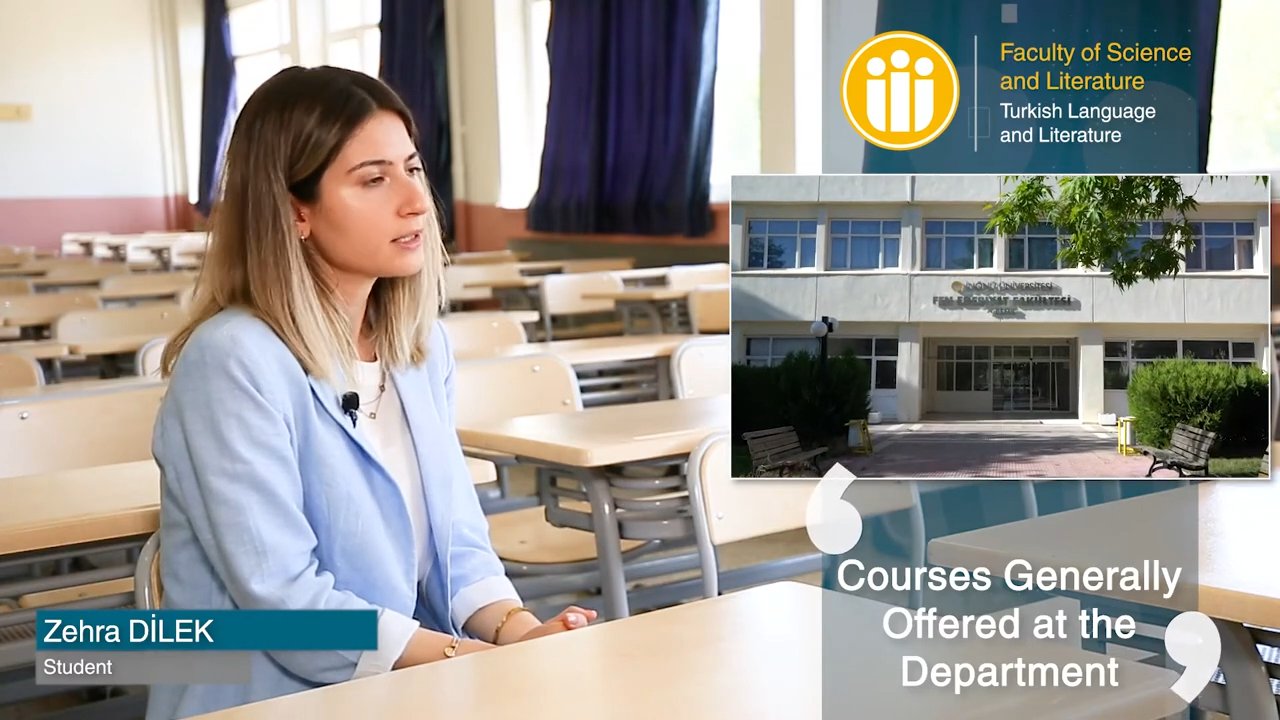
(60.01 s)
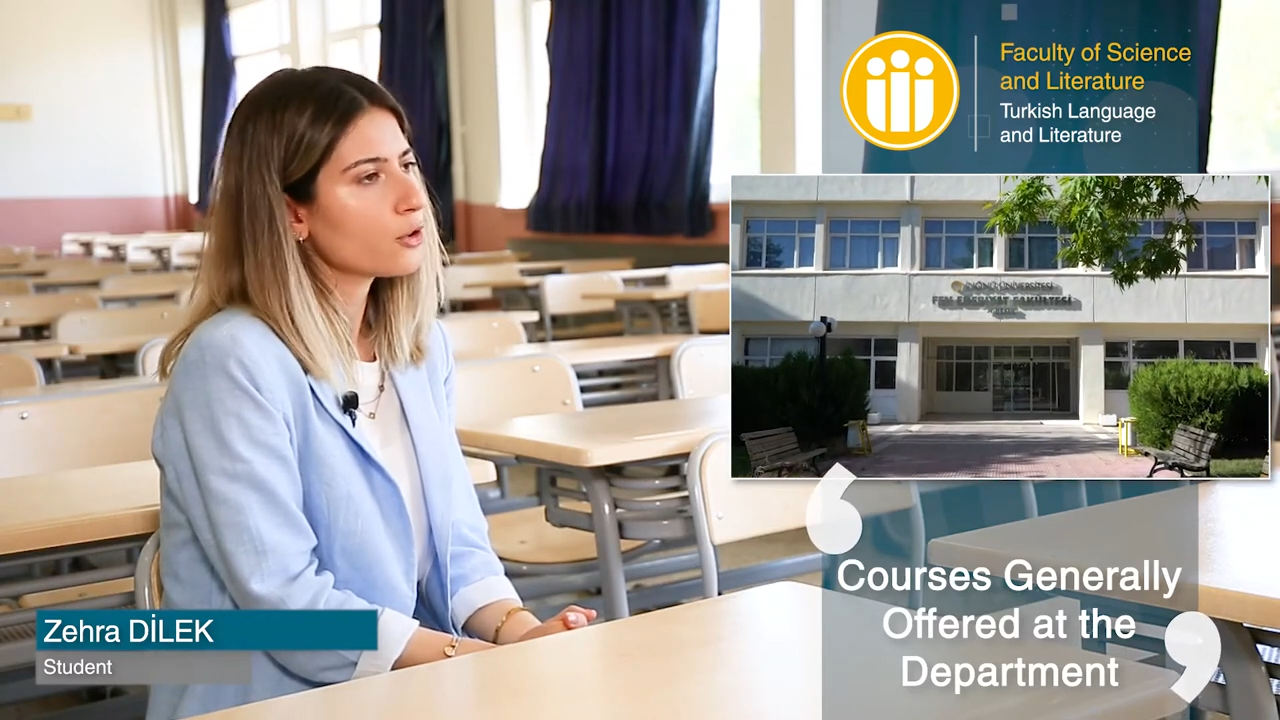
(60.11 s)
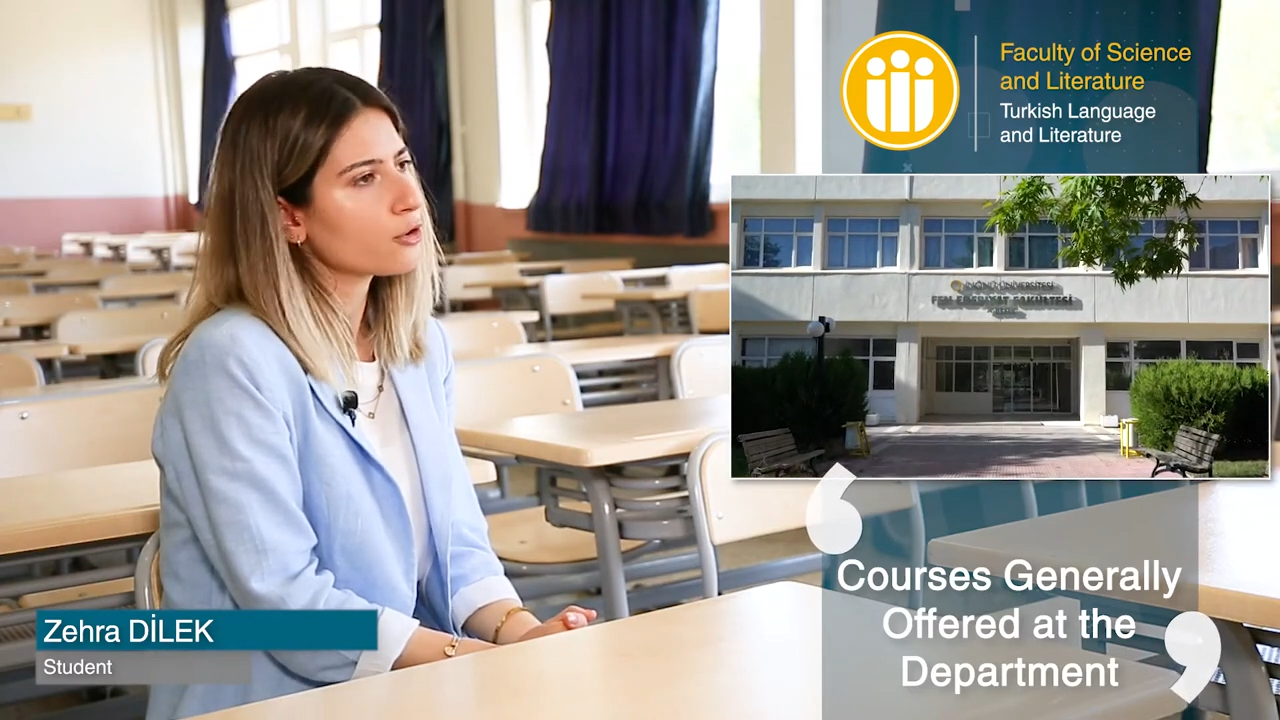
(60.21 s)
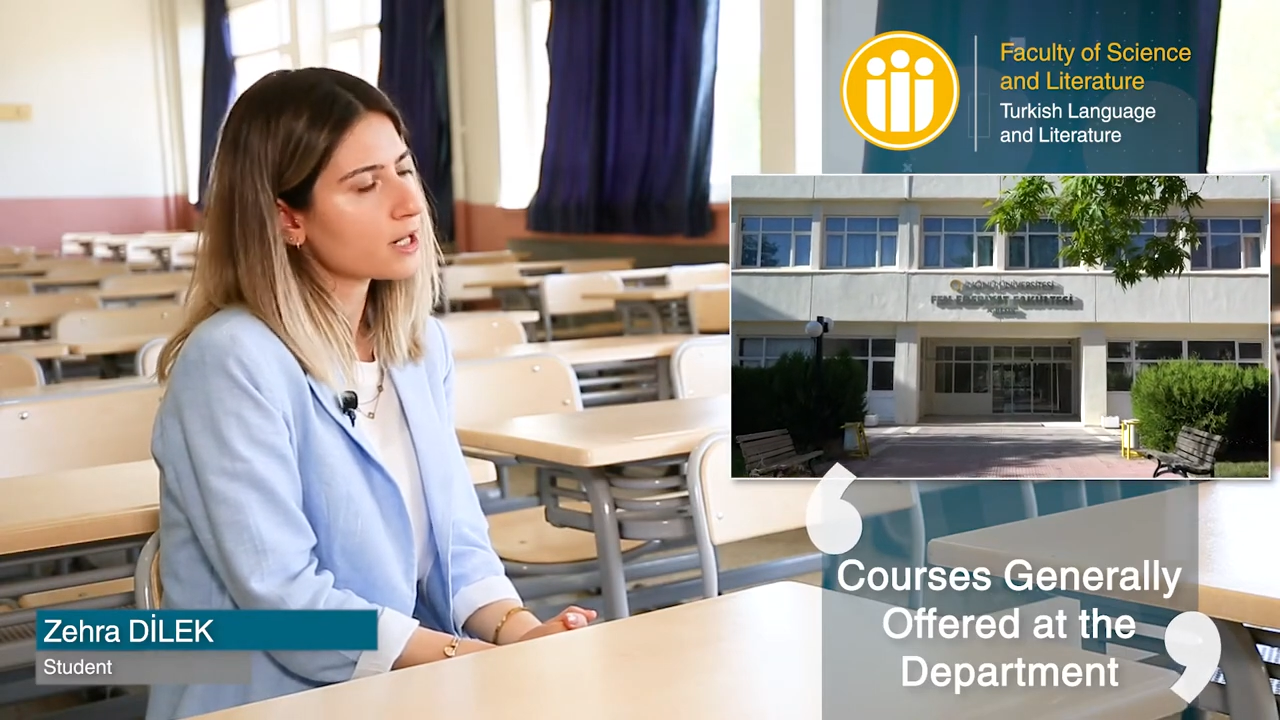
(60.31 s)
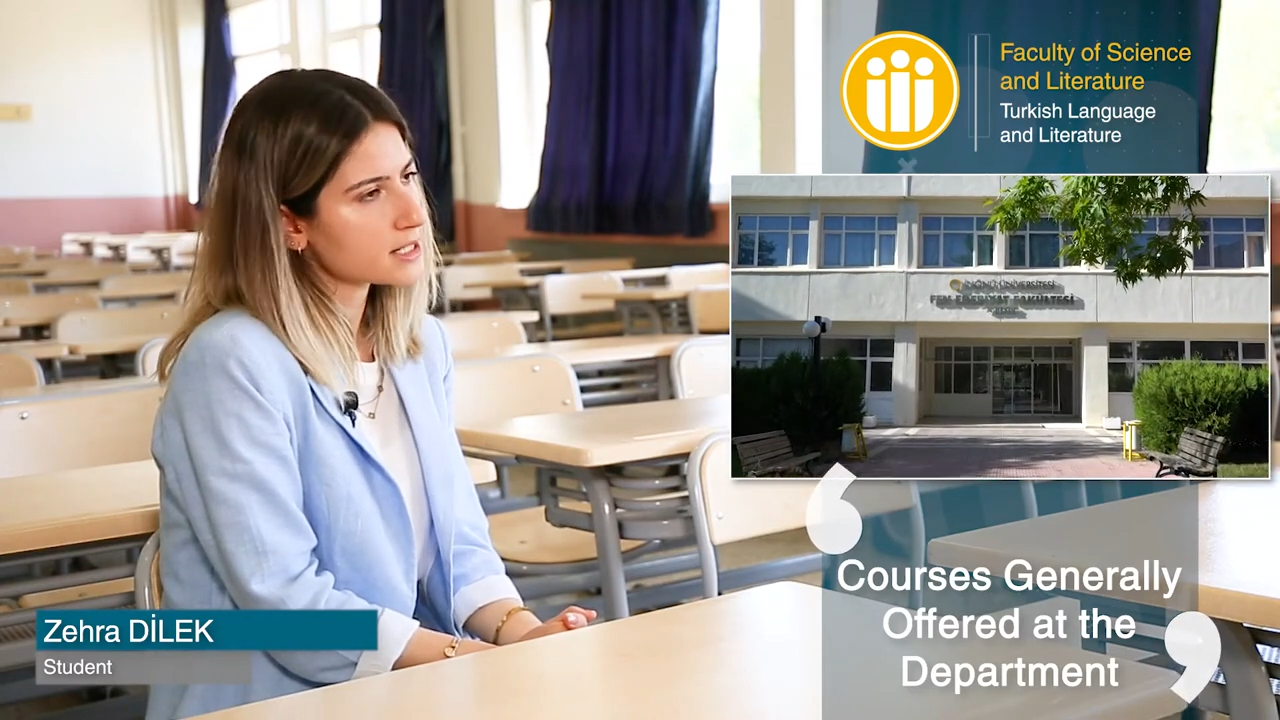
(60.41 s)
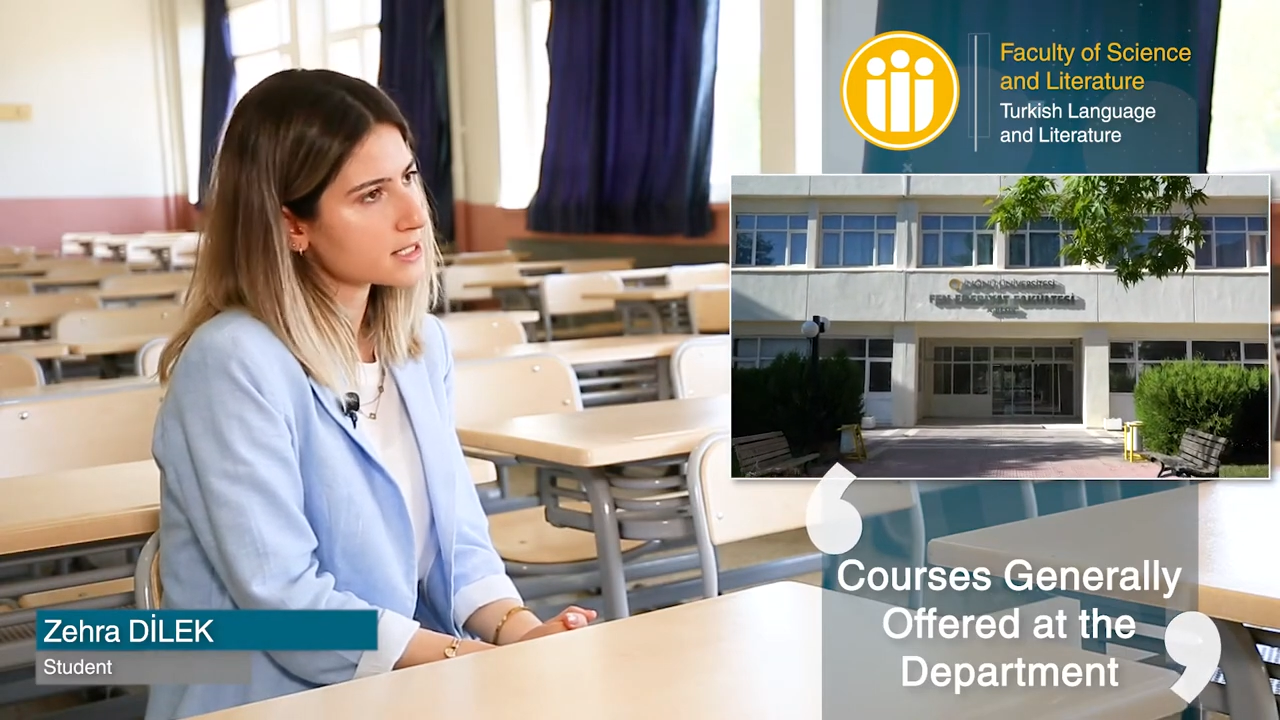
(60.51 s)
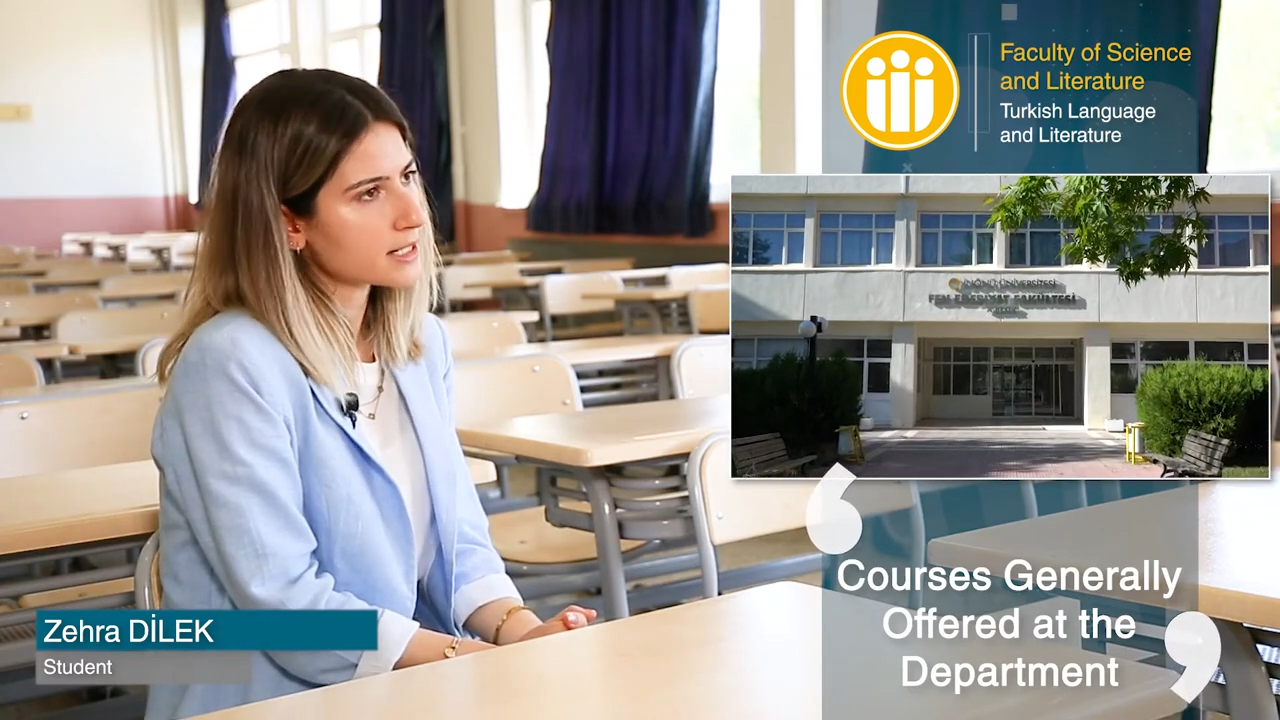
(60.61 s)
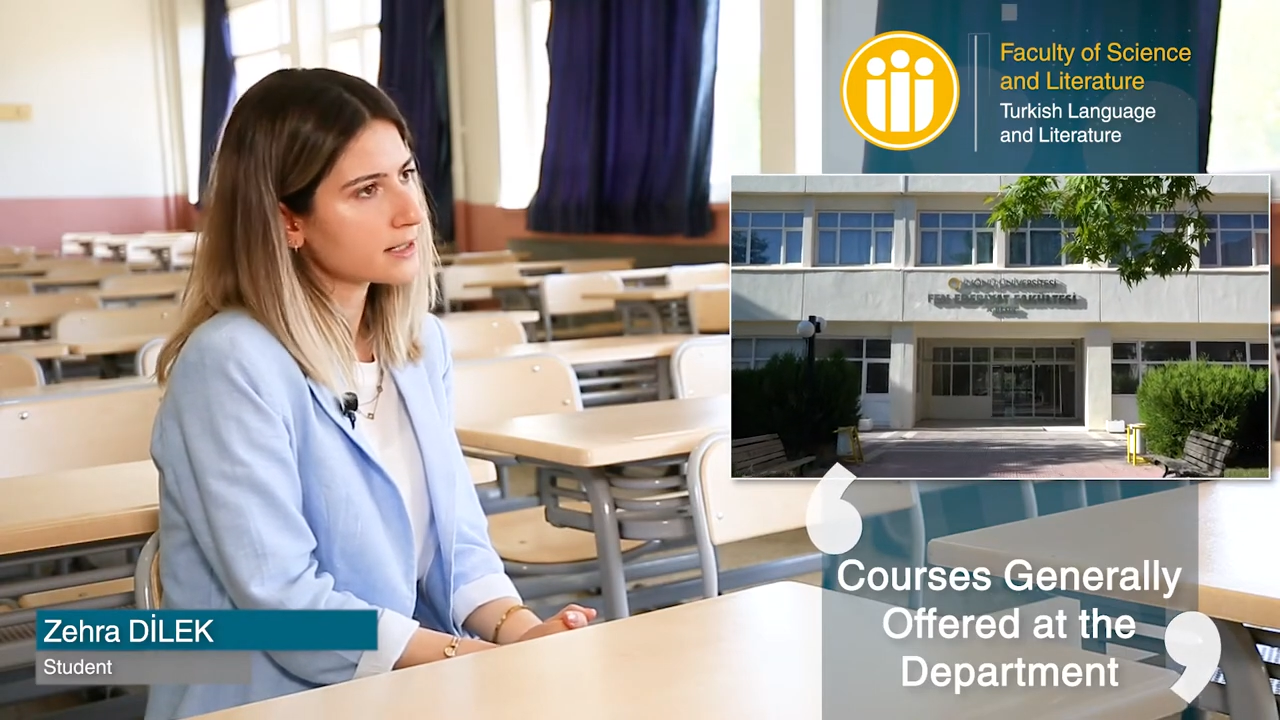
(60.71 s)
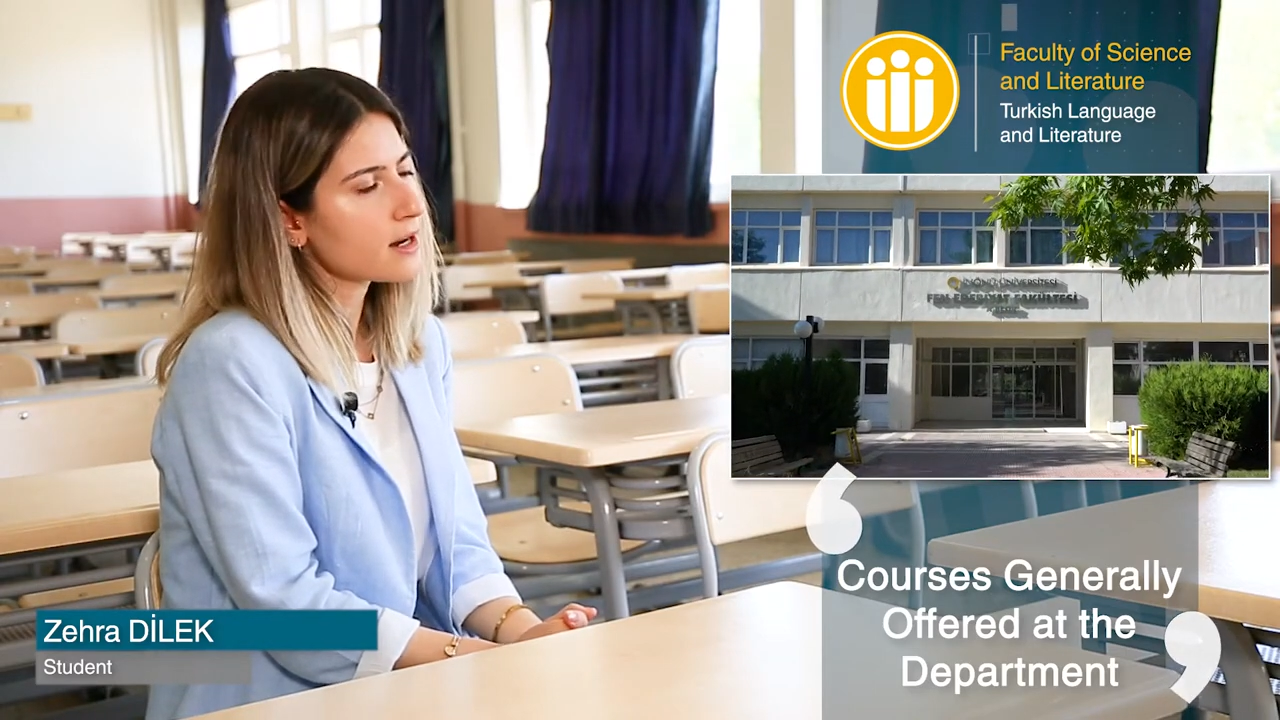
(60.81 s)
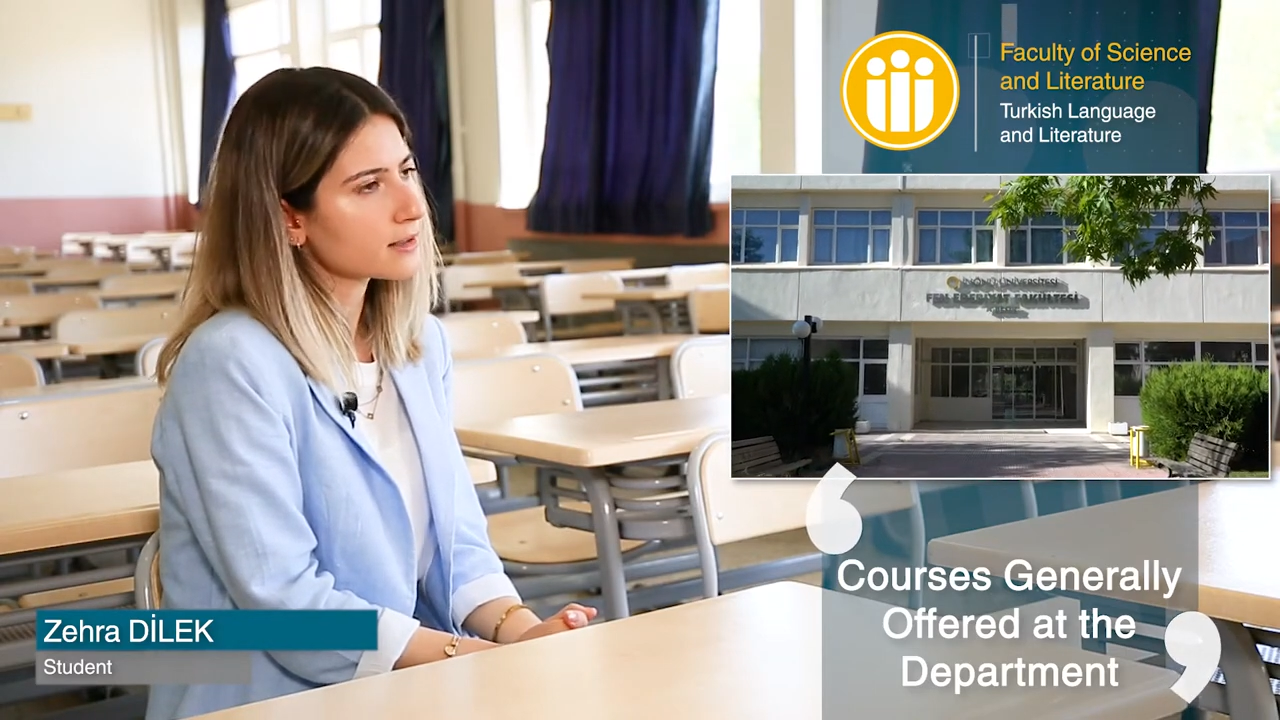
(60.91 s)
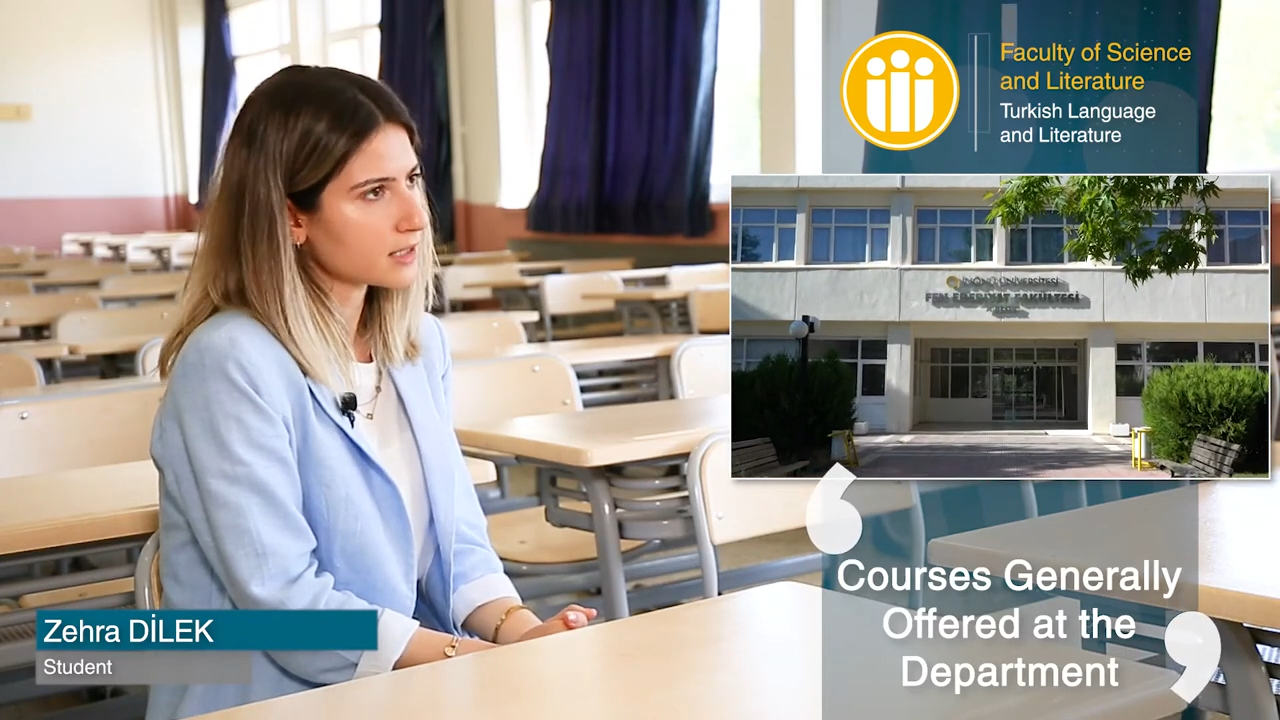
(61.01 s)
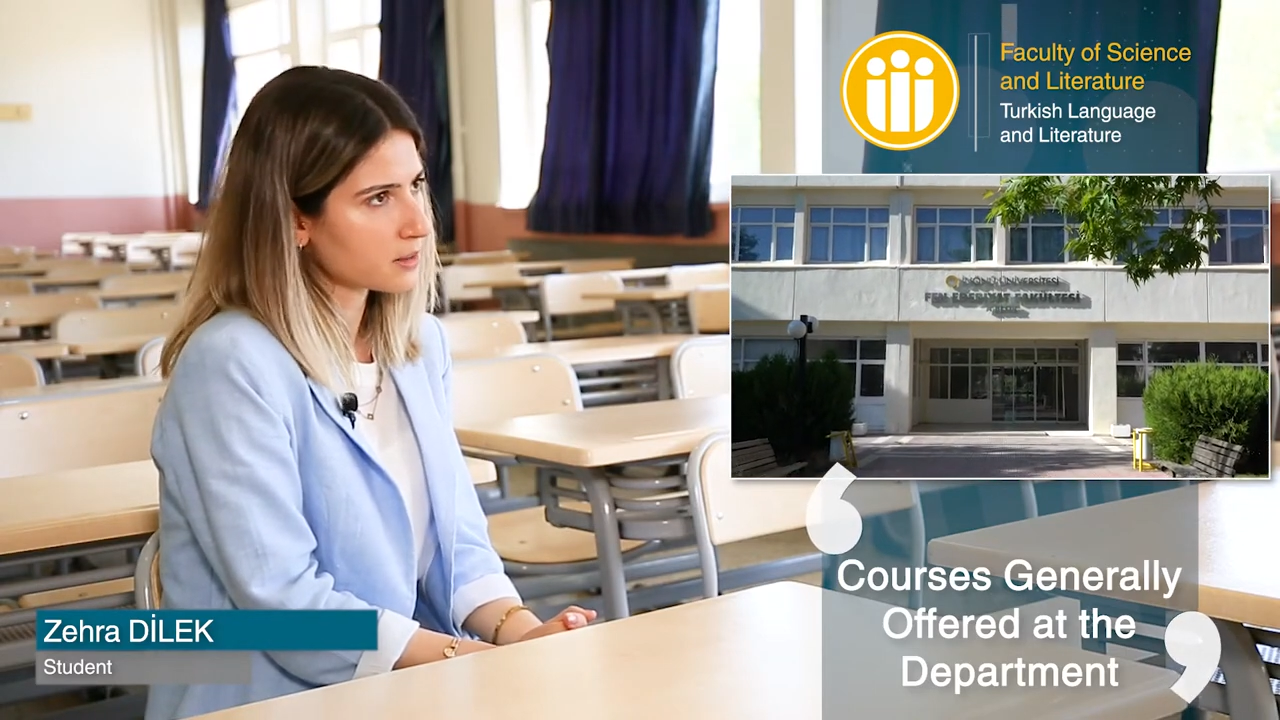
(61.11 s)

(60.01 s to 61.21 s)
courses such as